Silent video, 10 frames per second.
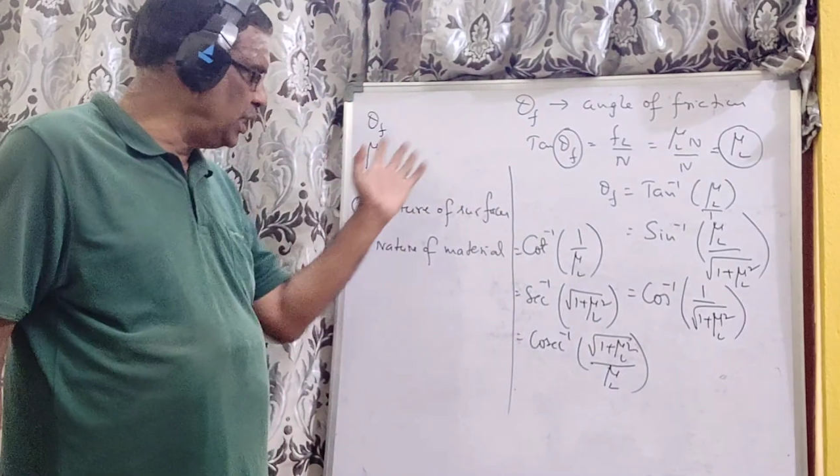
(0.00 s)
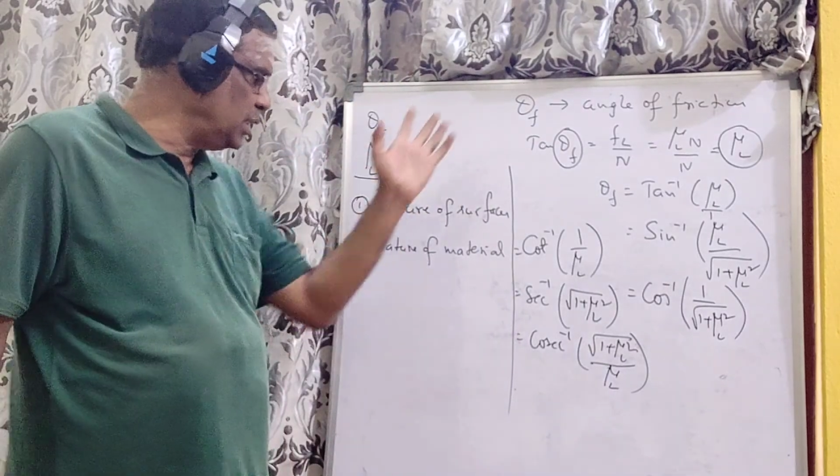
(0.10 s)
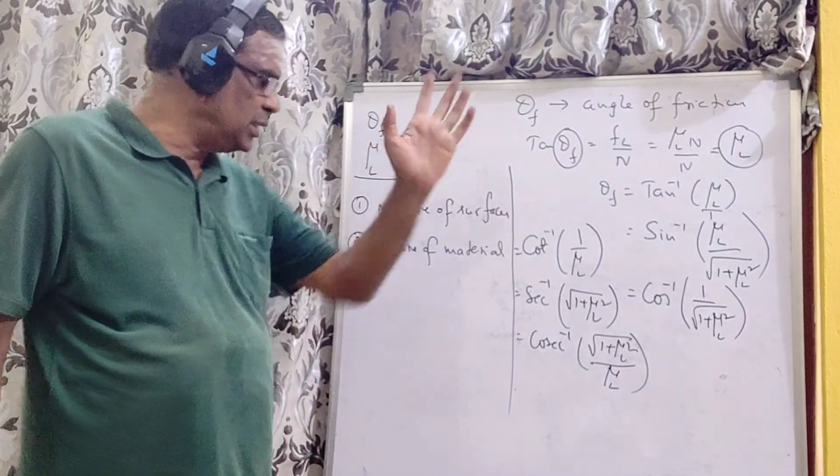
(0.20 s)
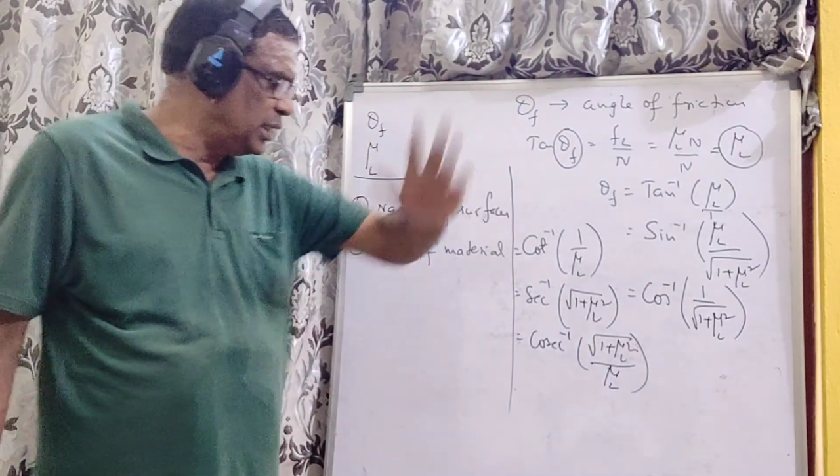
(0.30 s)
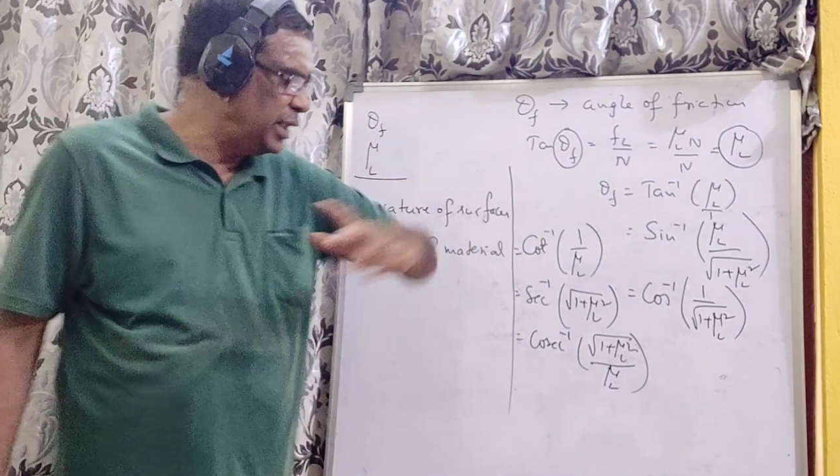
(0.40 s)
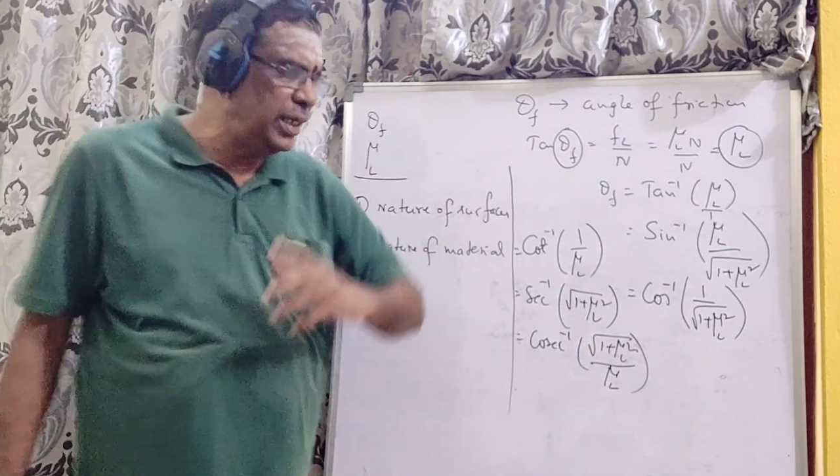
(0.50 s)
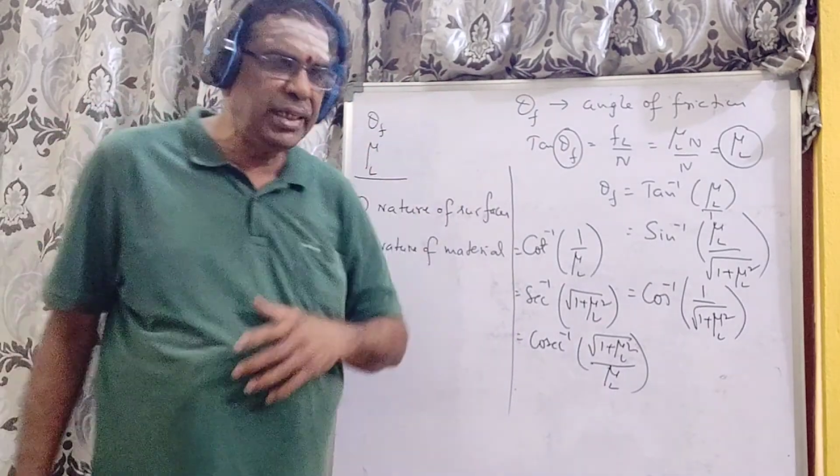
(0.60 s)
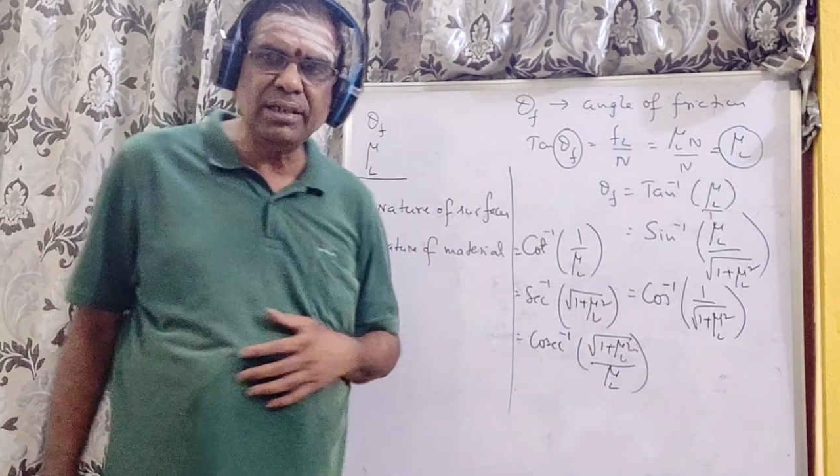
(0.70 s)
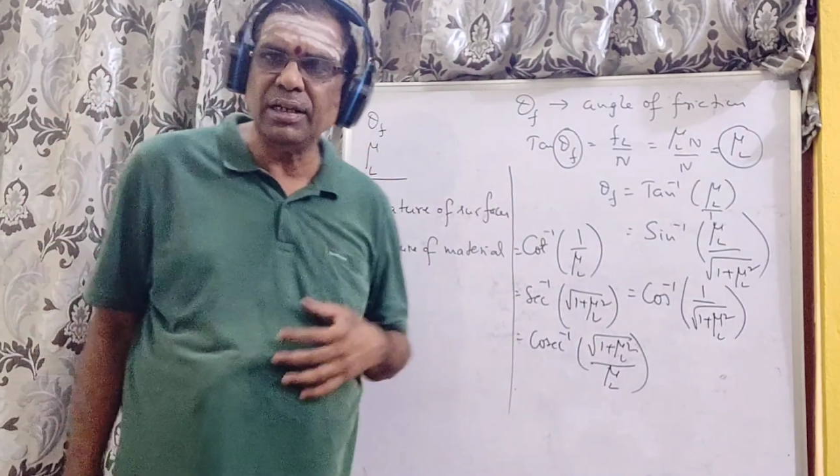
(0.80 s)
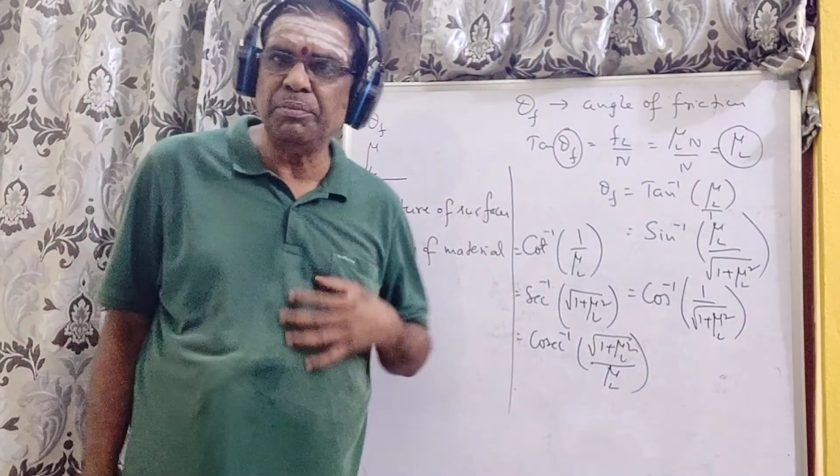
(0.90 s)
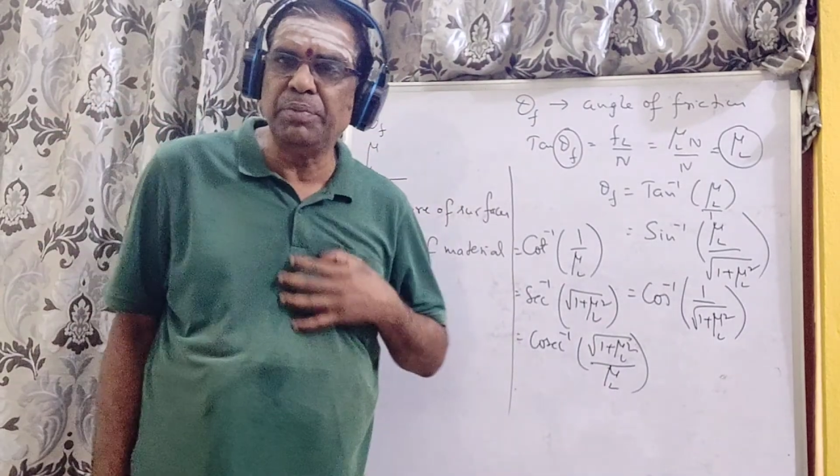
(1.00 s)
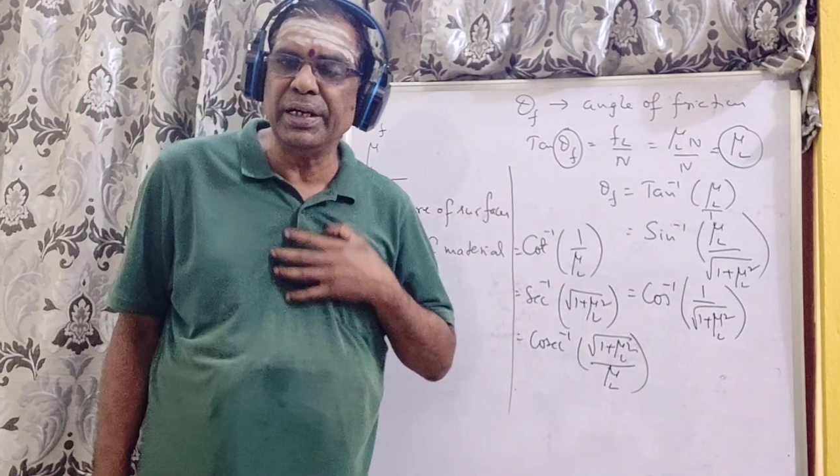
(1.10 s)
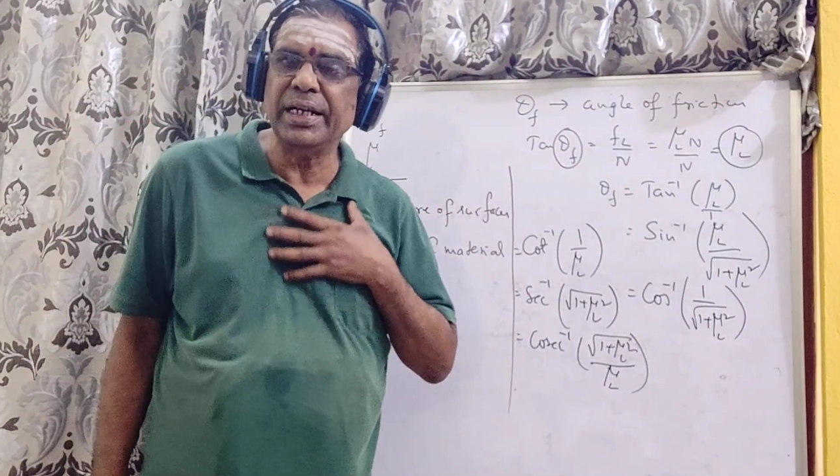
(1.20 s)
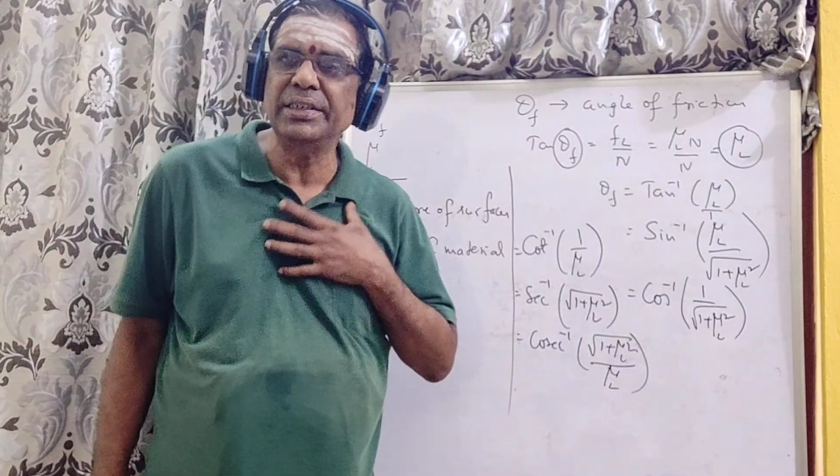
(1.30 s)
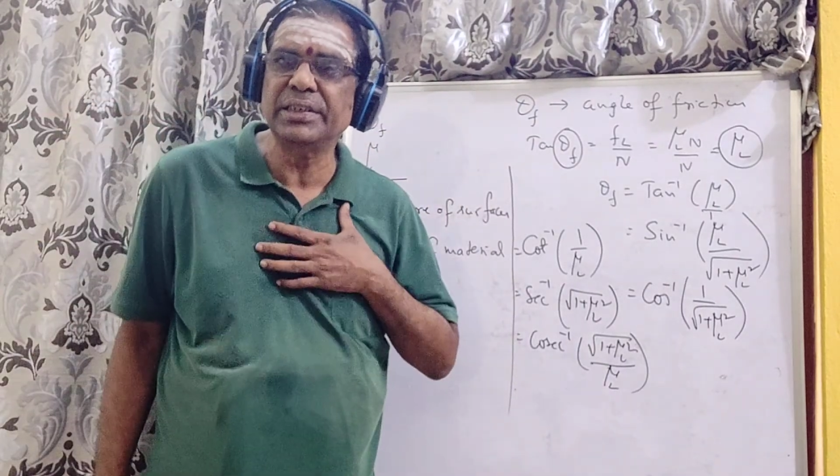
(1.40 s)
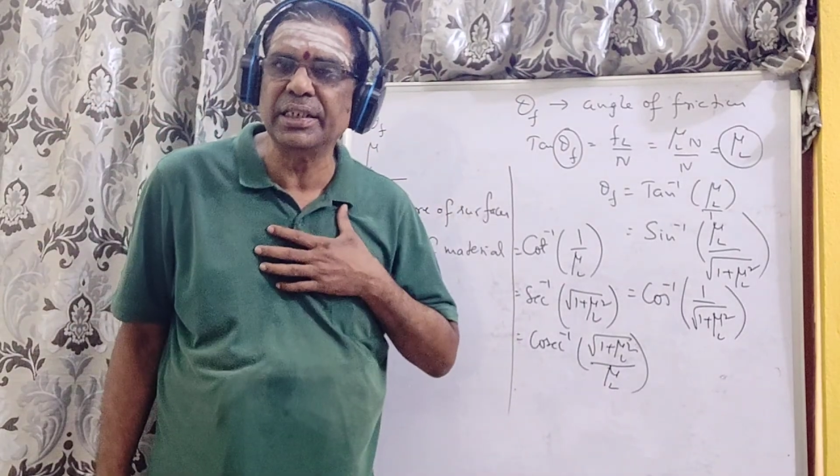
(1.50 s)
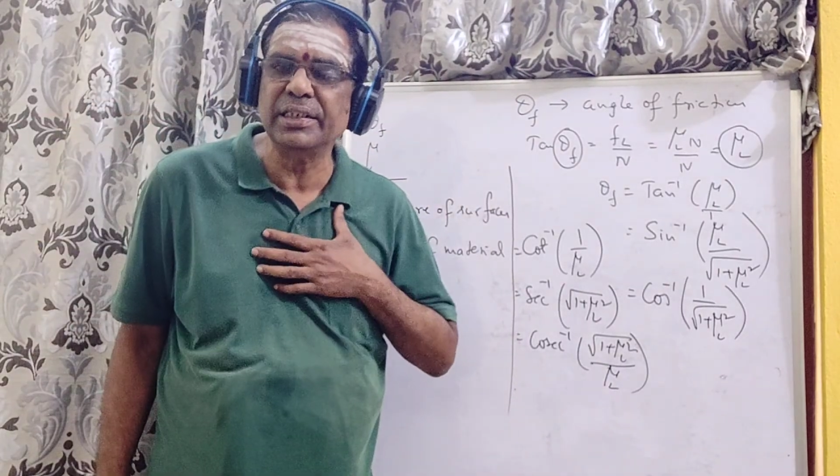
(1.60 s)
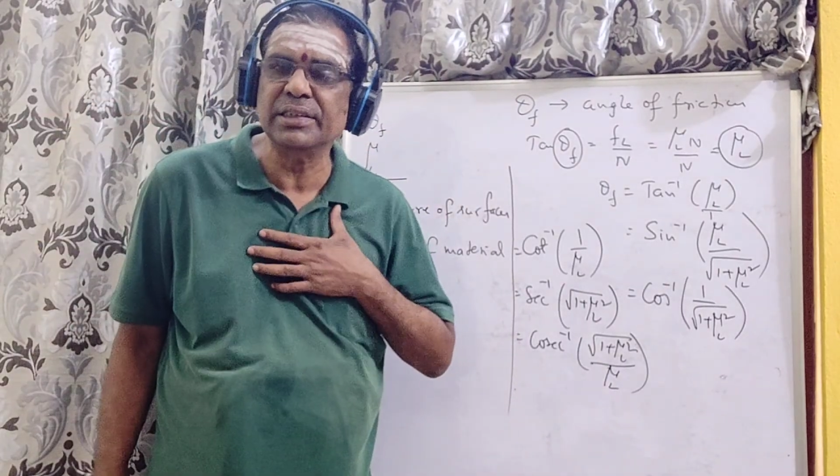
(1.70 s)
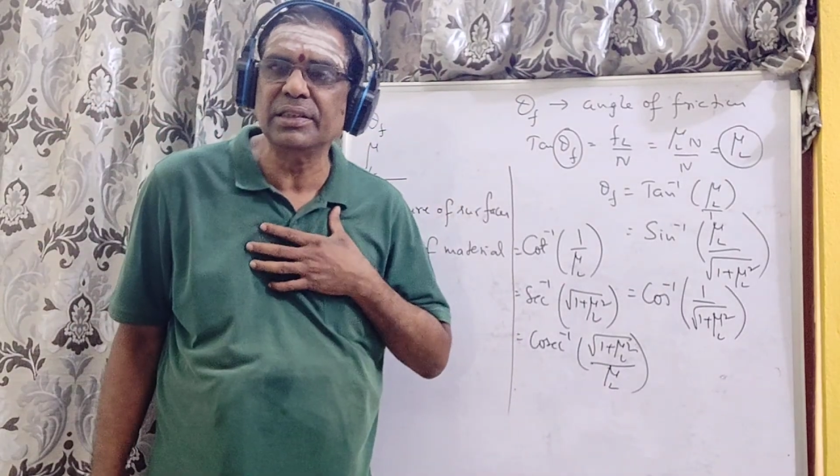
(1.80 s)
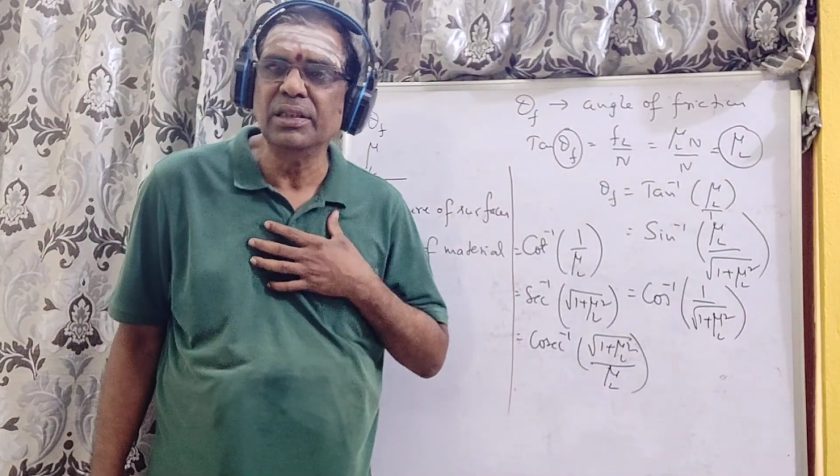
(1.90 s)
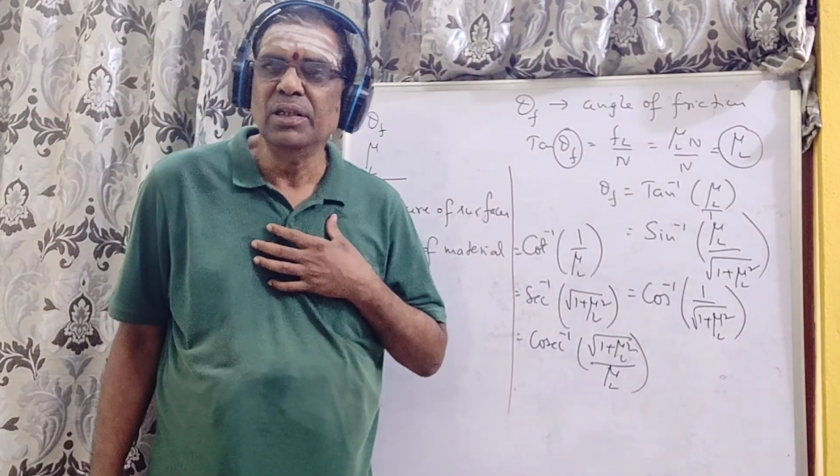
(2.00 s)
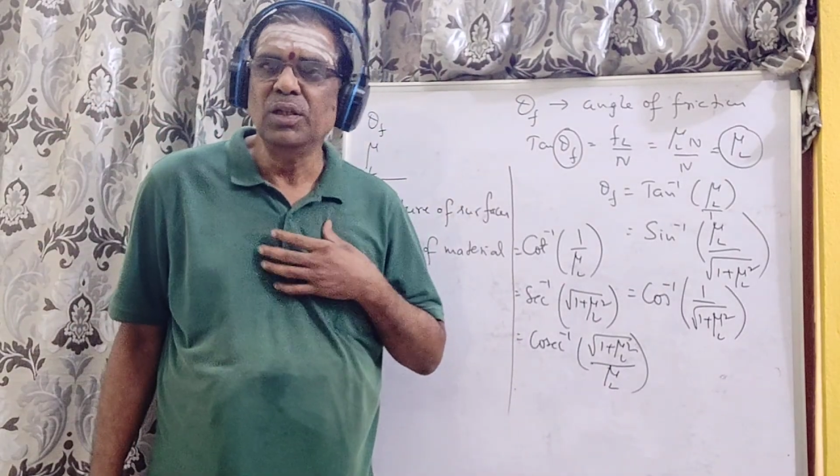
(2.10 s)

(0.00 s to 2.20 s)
engineering applications,